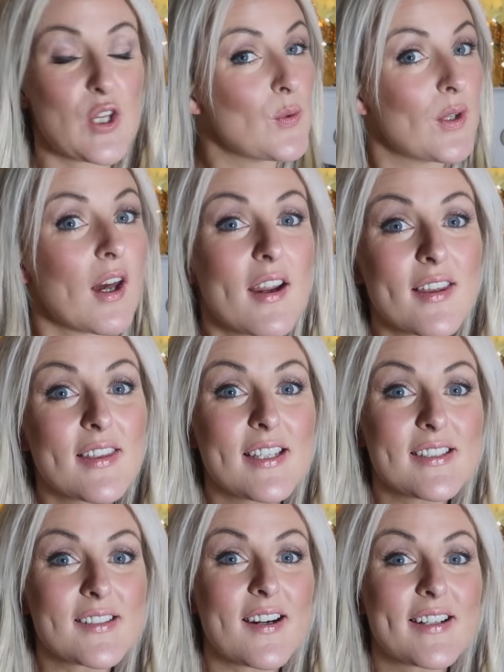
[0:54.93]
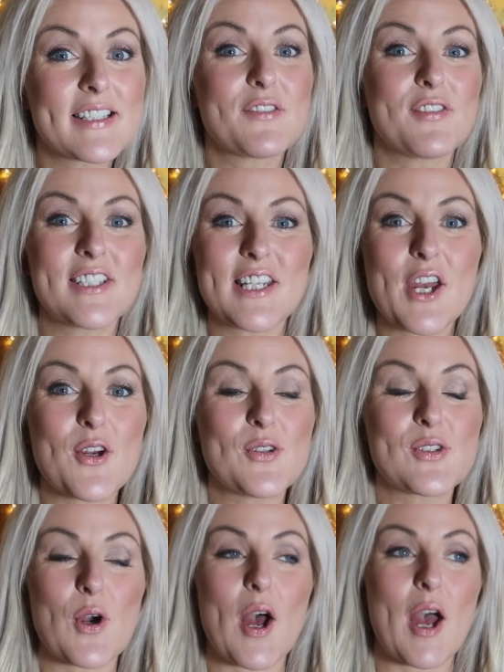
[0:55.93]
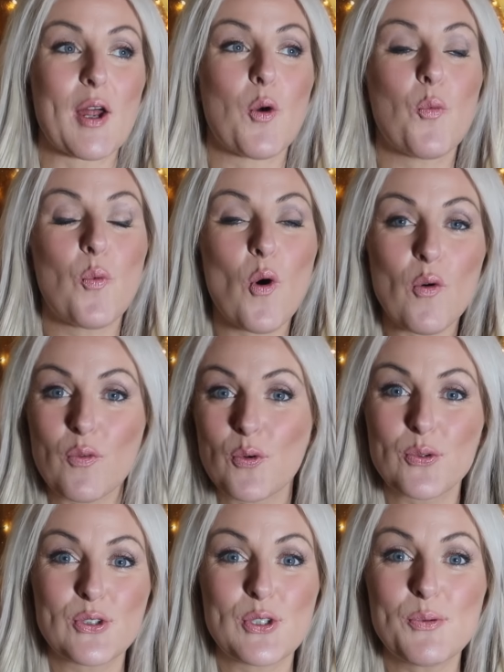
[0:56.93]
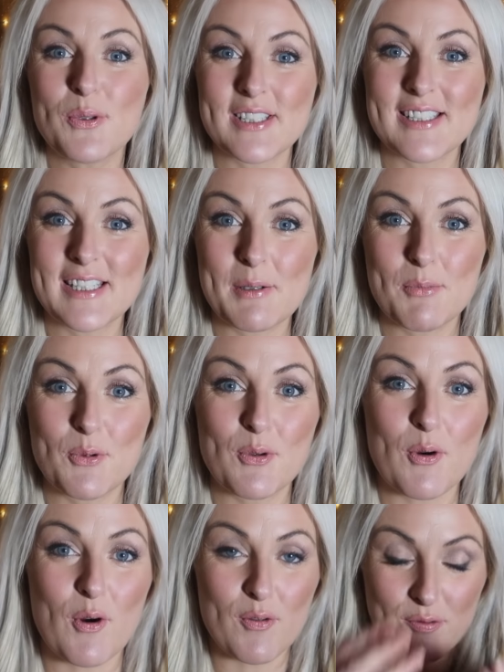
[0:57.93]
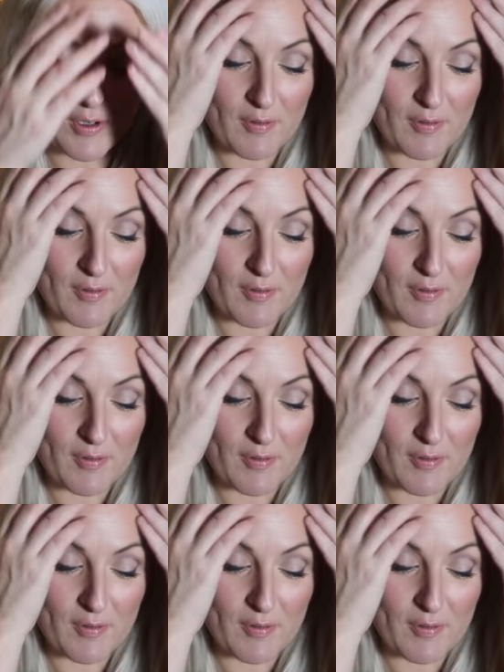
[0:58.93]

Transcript: you like these kinds of videos and what of course you want to see more of